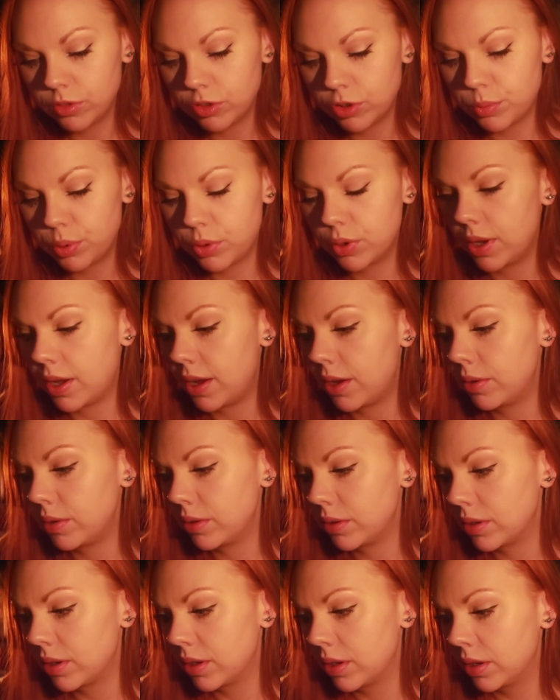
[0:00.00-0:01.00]
to put
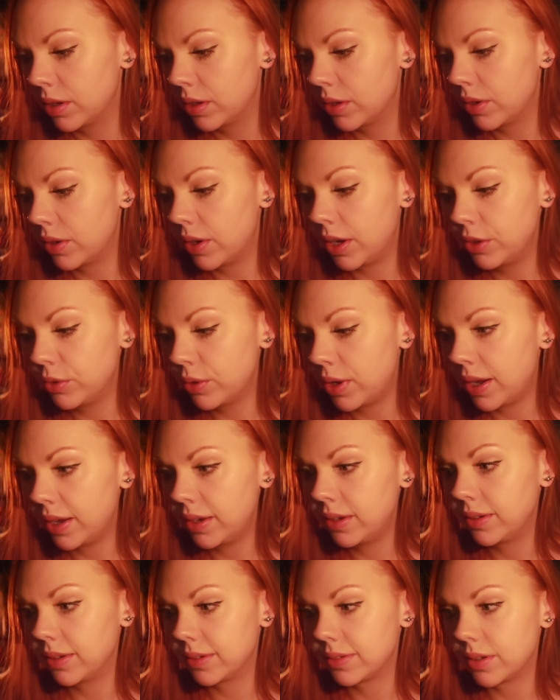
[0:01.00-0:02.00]
out? Or are you
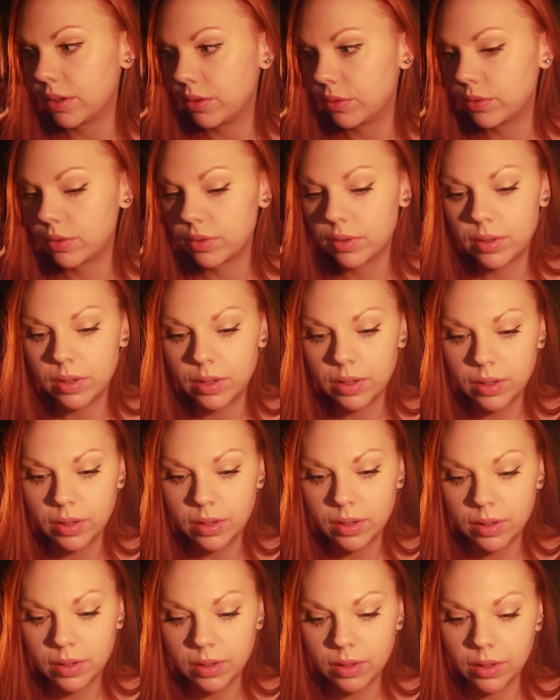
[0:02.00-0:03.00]
hiding yourself?
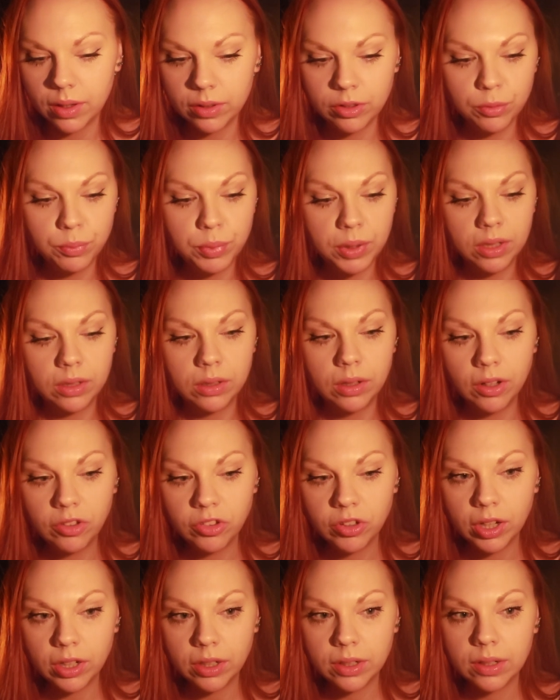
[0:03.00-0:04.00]
Are you being
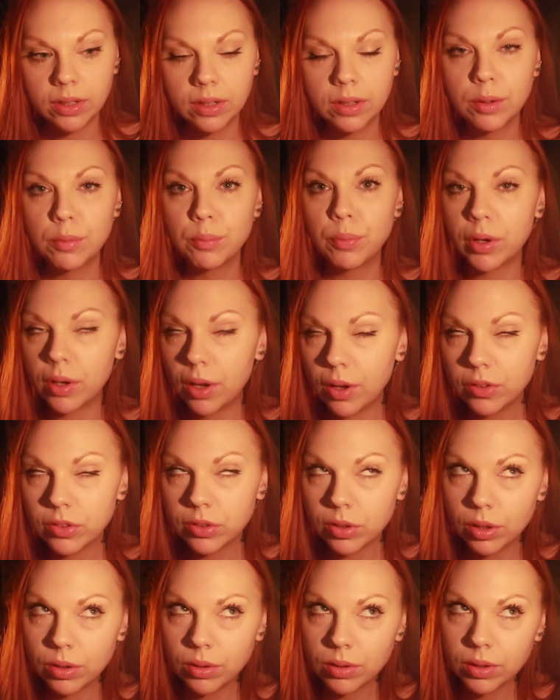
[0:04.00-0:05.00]
logic? But
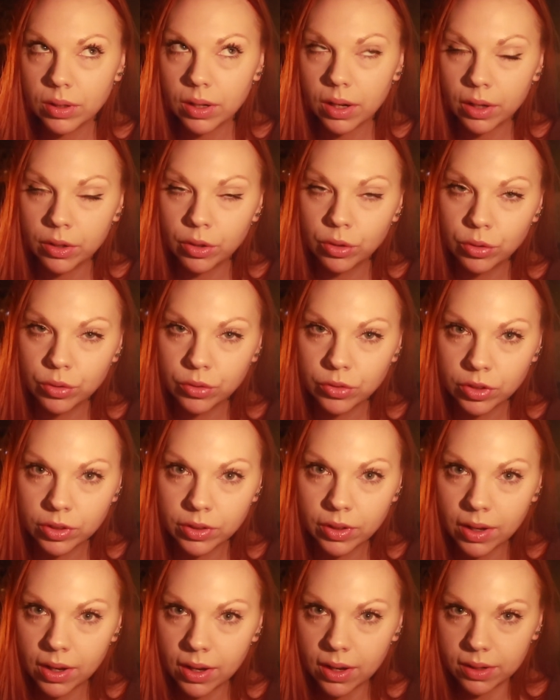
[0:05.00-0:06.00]
also, are you using
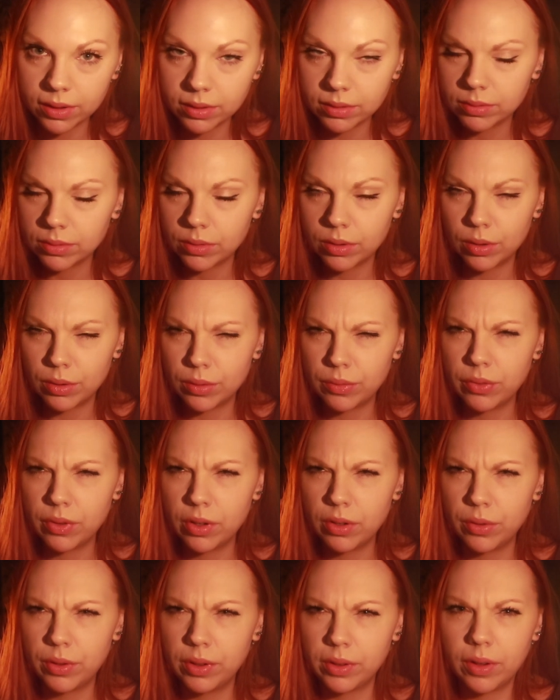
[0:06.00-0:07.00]
your heart or
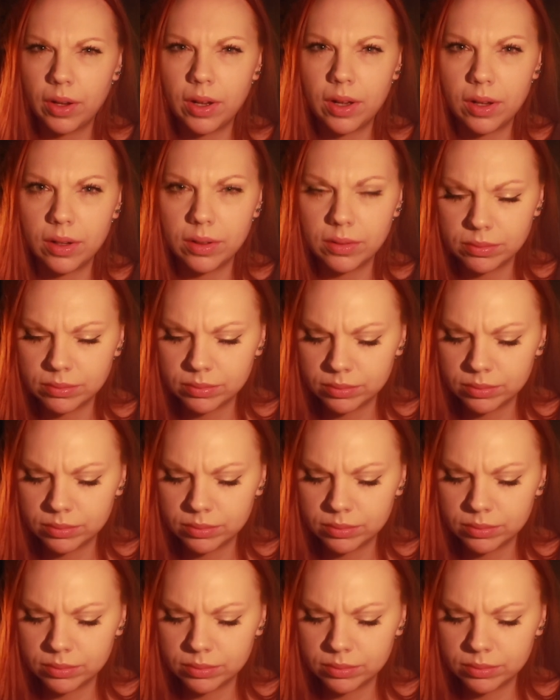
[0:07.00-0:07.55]
following your heart?